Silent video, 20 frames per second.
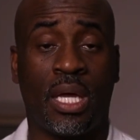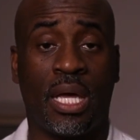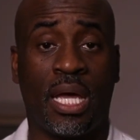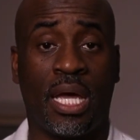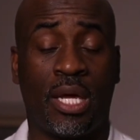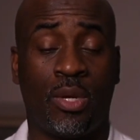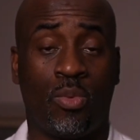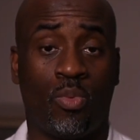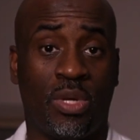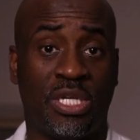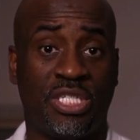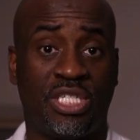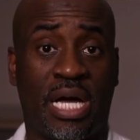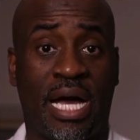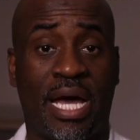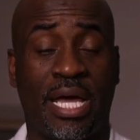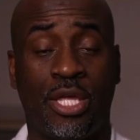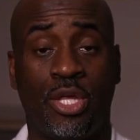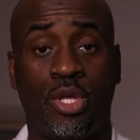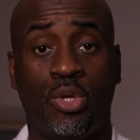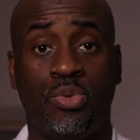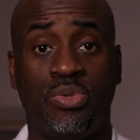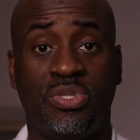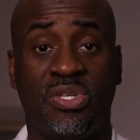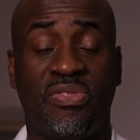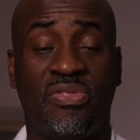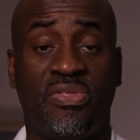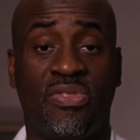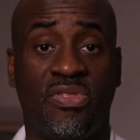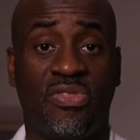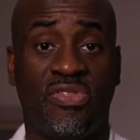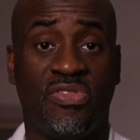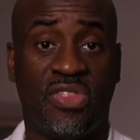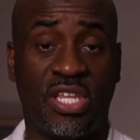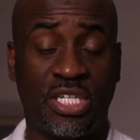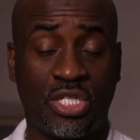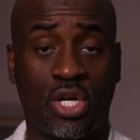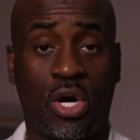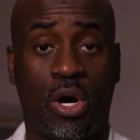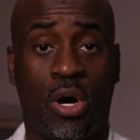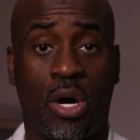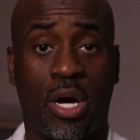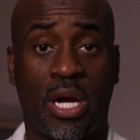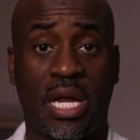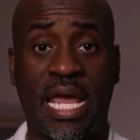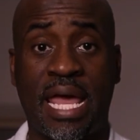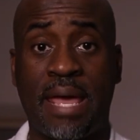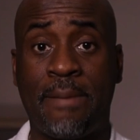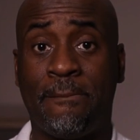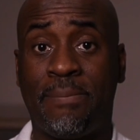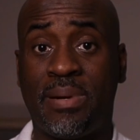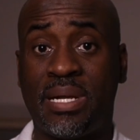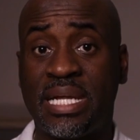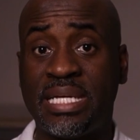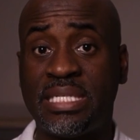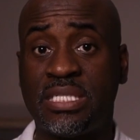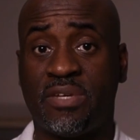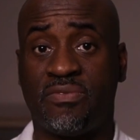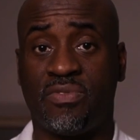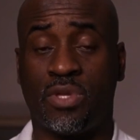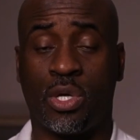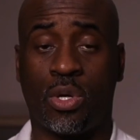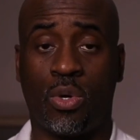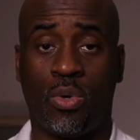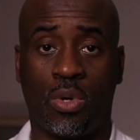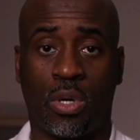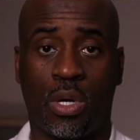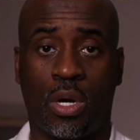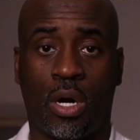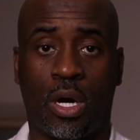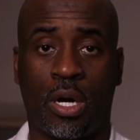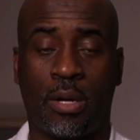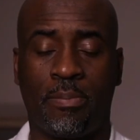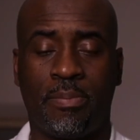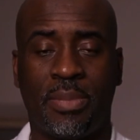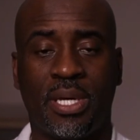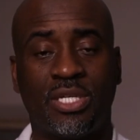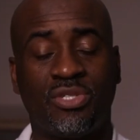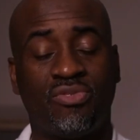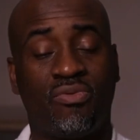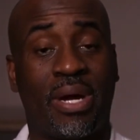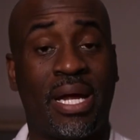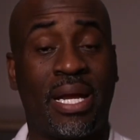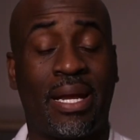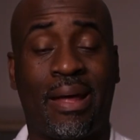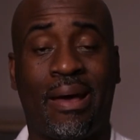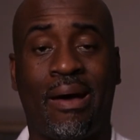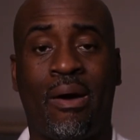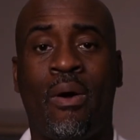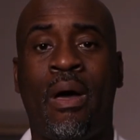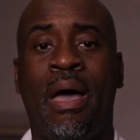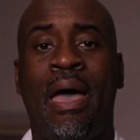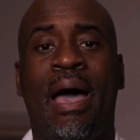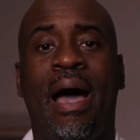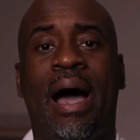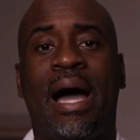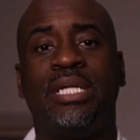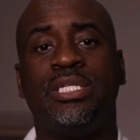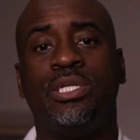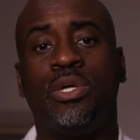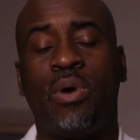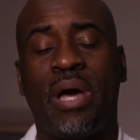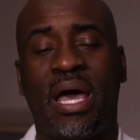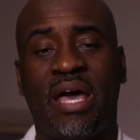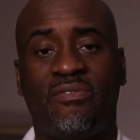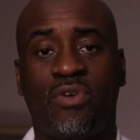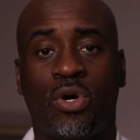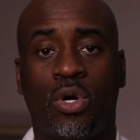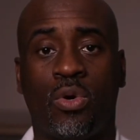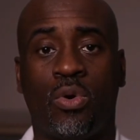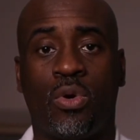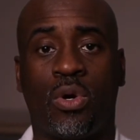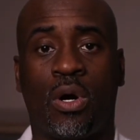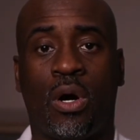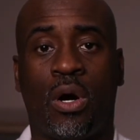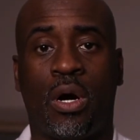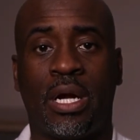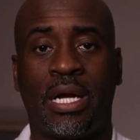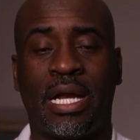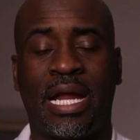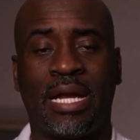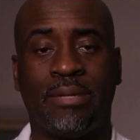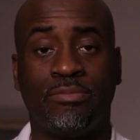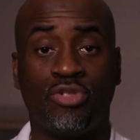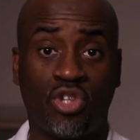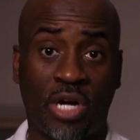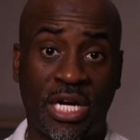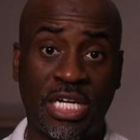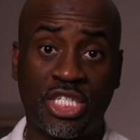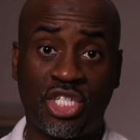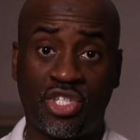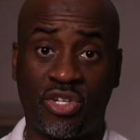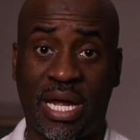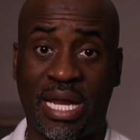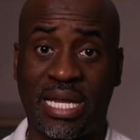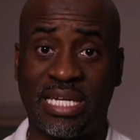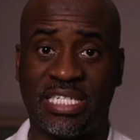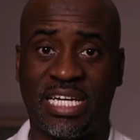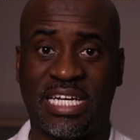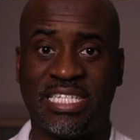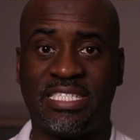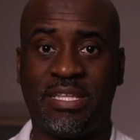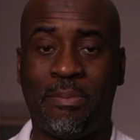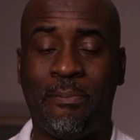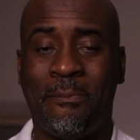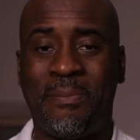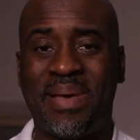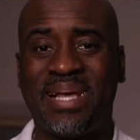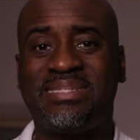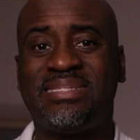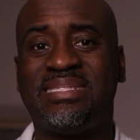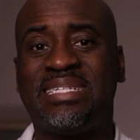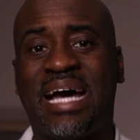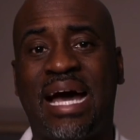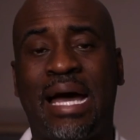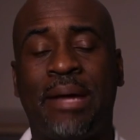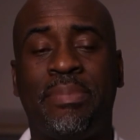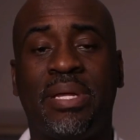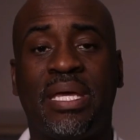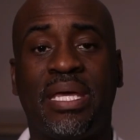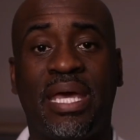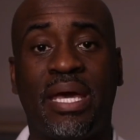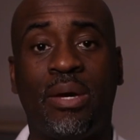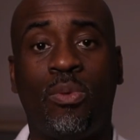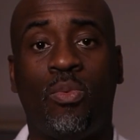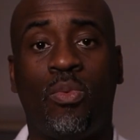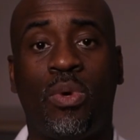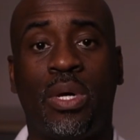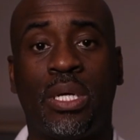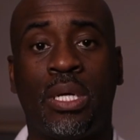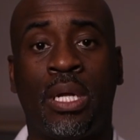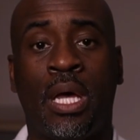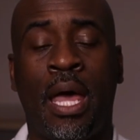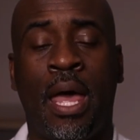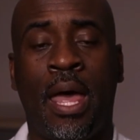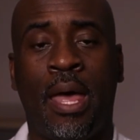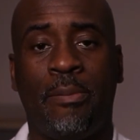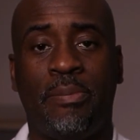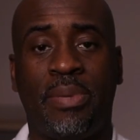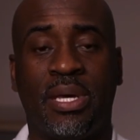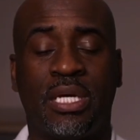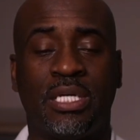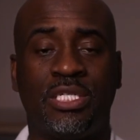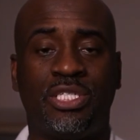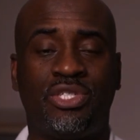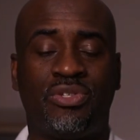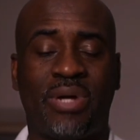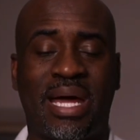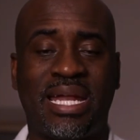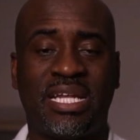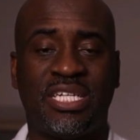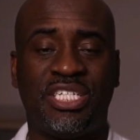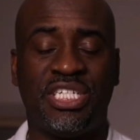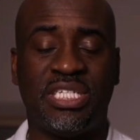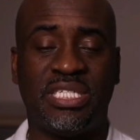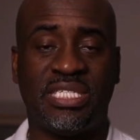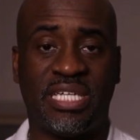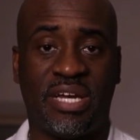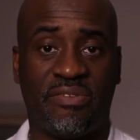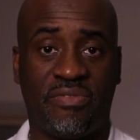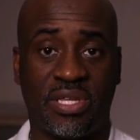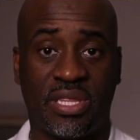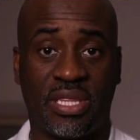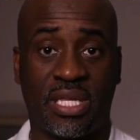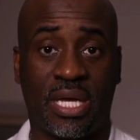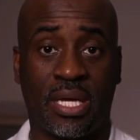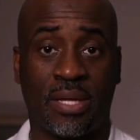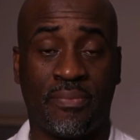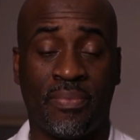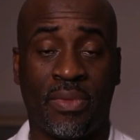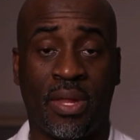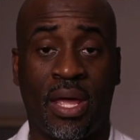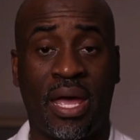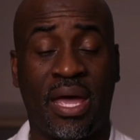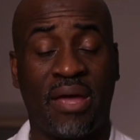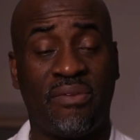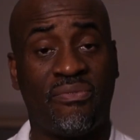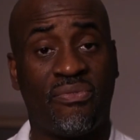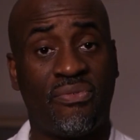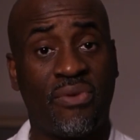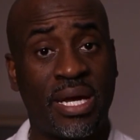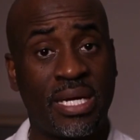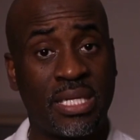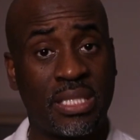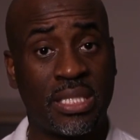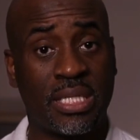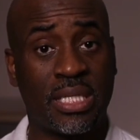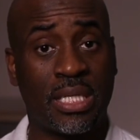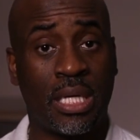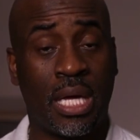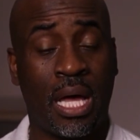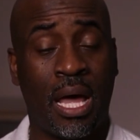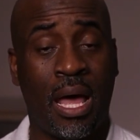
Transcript: in which I use this card in place of the gold card, because right now I don't have a gold card and I'm trying to strategize the best time to get one, because strategy is everything. And frankly,